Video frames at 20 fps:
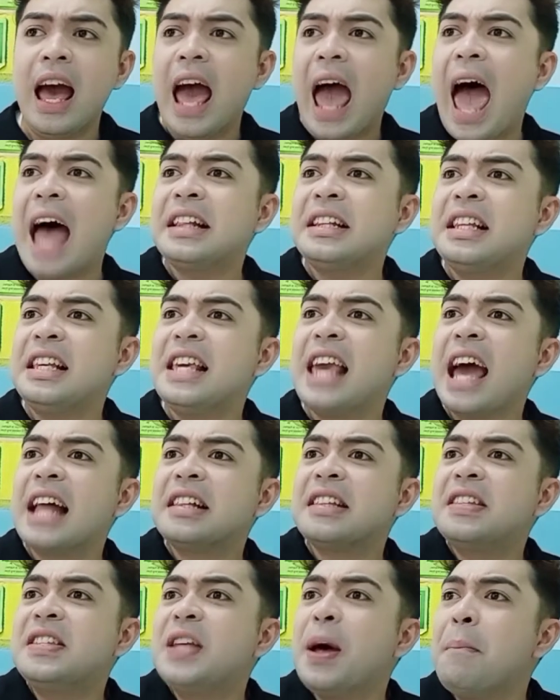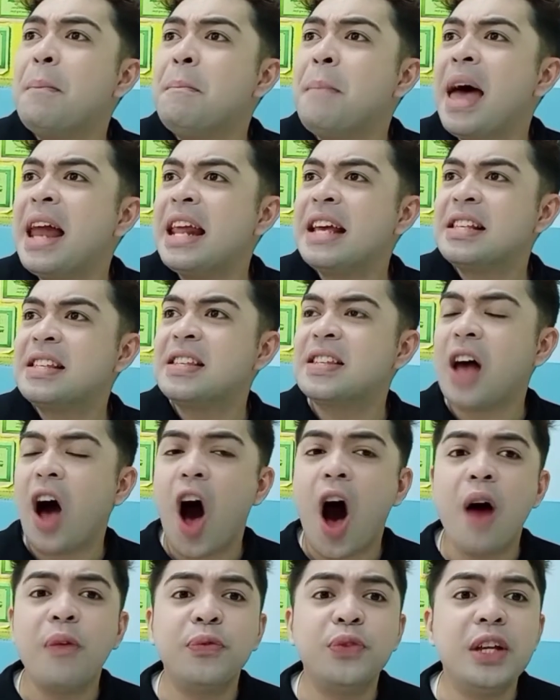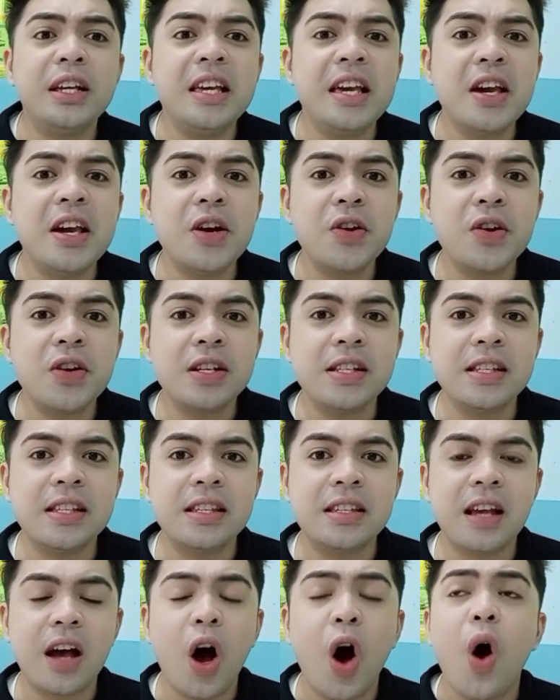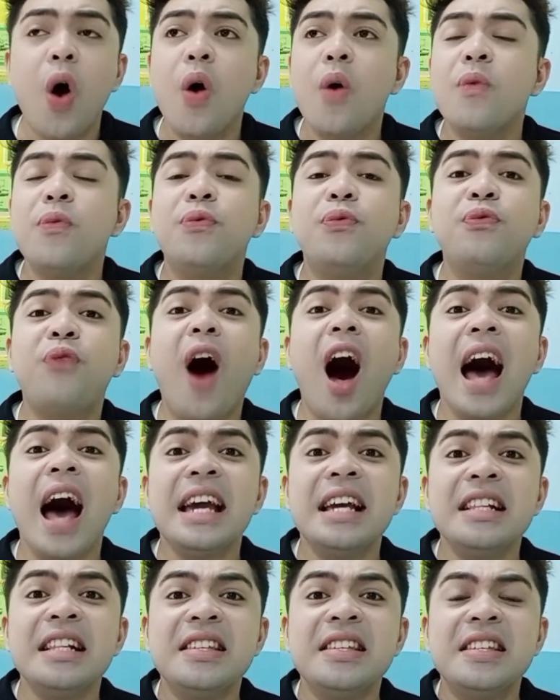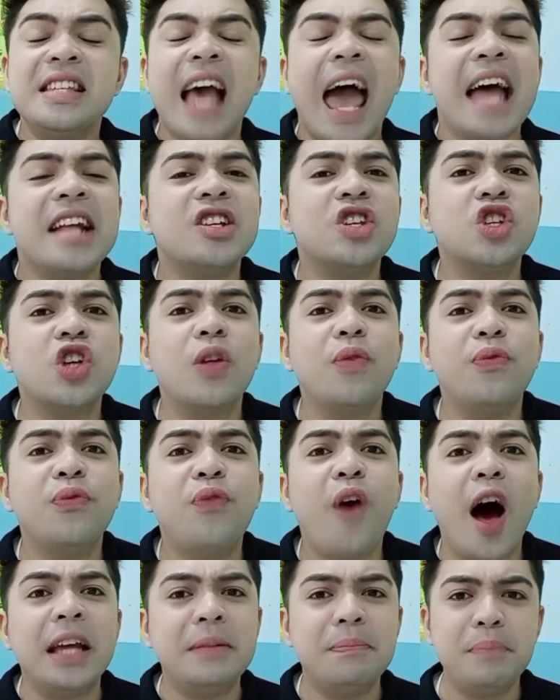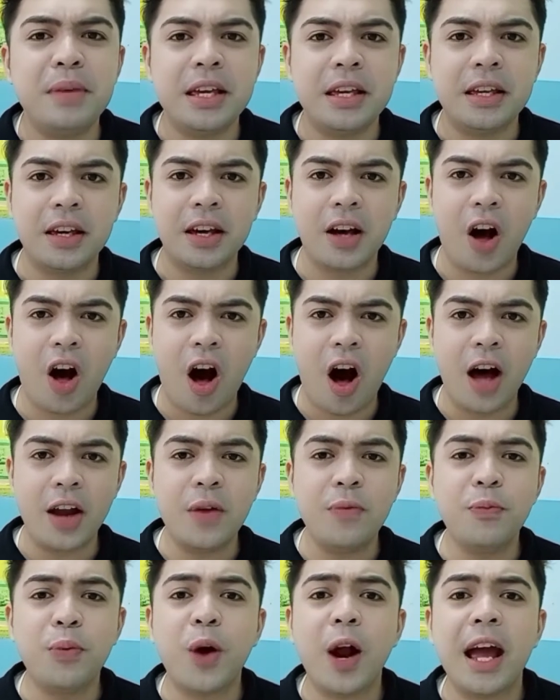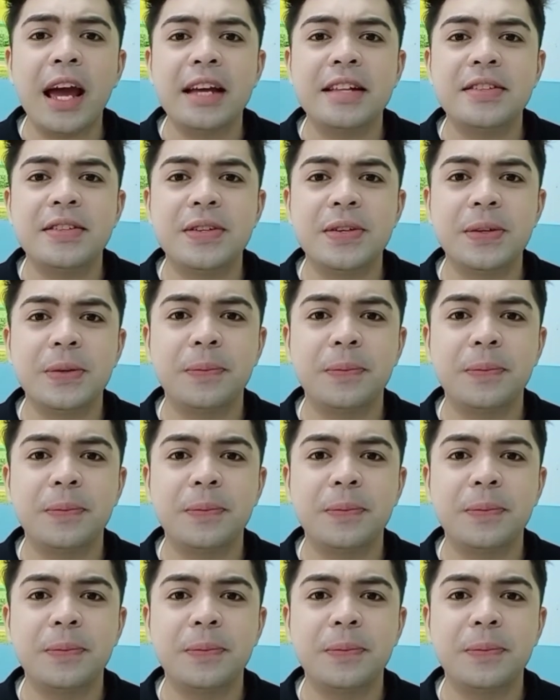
and yet the menace of the years finds and shall find me unafraid.